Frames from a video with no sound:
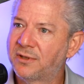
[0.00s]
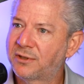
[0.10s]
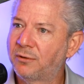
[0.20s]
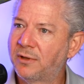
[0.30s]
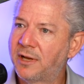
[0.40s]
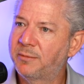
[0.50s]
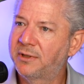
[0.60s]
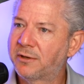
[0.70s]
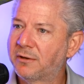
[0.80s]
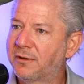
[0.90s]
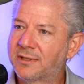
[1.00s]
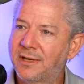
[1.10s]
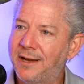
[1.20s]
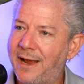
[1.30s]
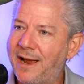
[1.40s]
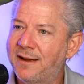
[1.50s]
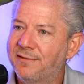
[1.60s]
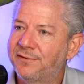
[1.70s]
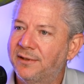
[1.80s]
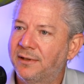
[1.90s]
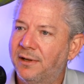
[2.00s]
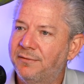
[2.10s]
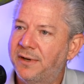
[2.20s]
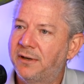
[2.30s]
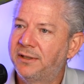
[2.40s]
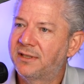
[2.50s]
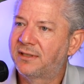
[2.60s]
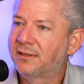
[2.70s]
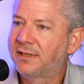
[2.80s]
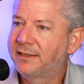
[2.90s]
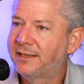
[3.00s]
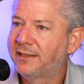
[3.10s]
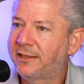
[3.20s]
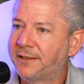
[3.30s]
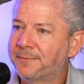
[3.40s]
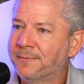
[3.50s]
a stone-like material that's going to have a very distinct identity.